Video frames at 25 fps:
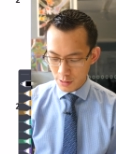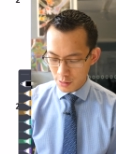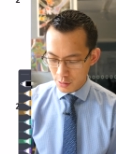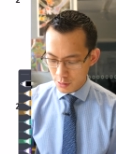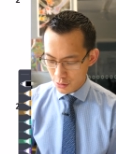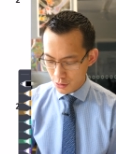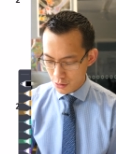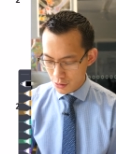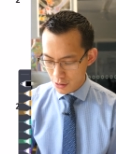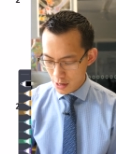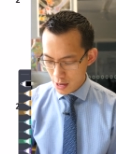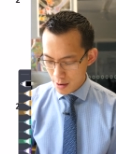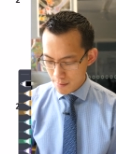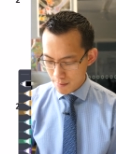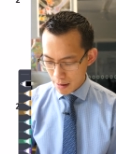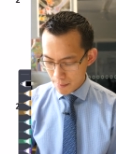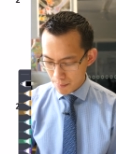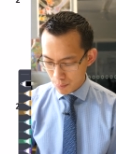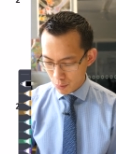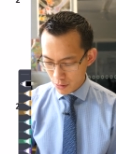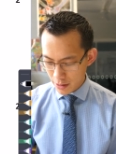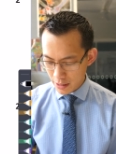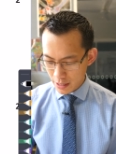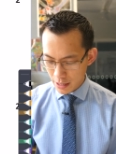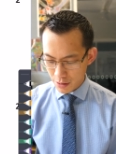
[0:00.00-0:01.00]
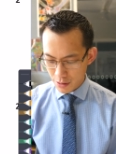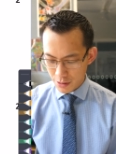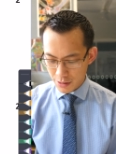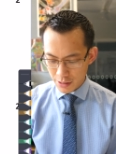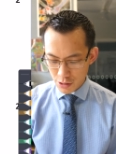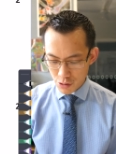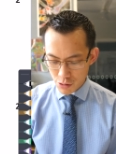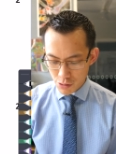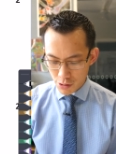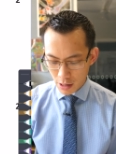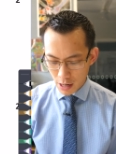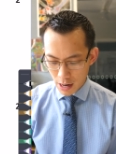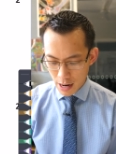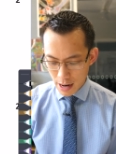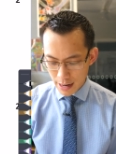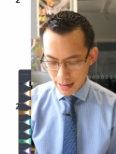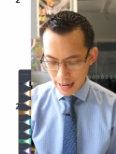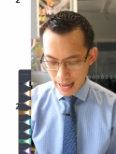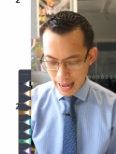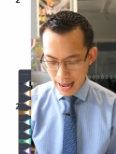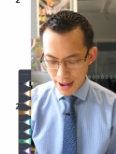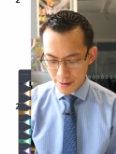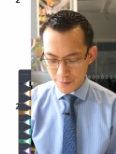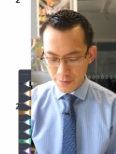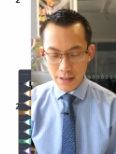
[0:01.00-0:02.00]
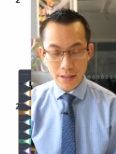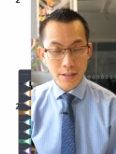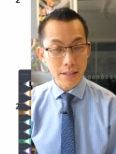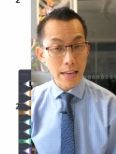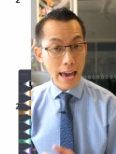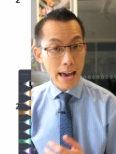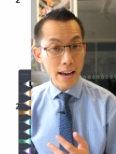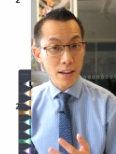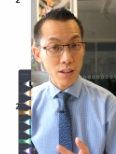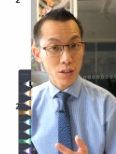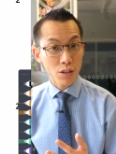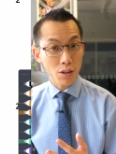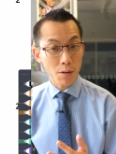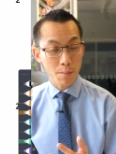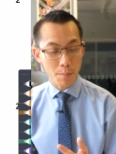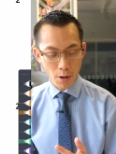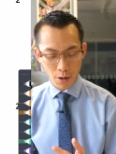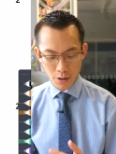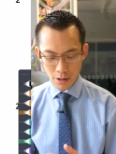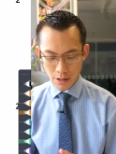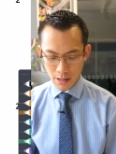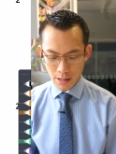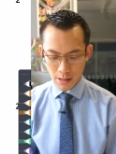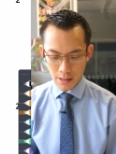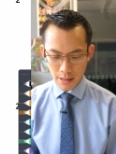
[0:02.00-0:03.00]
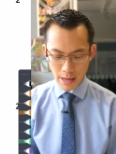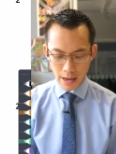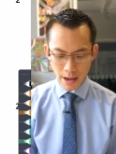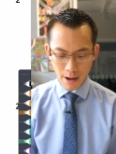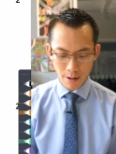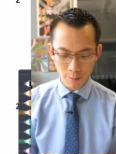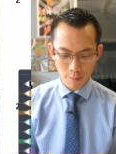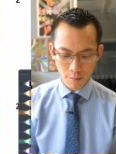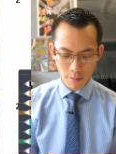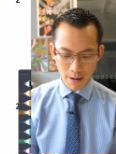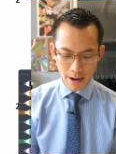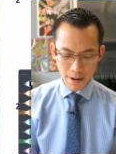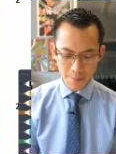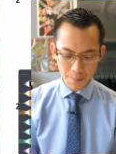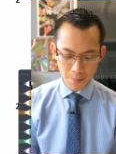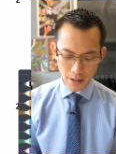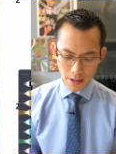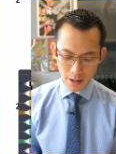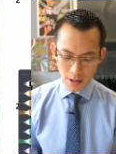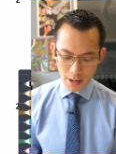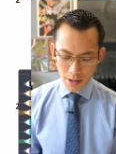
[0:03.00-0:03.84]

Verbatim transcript: So my point here is that you can't have this x component in there, right?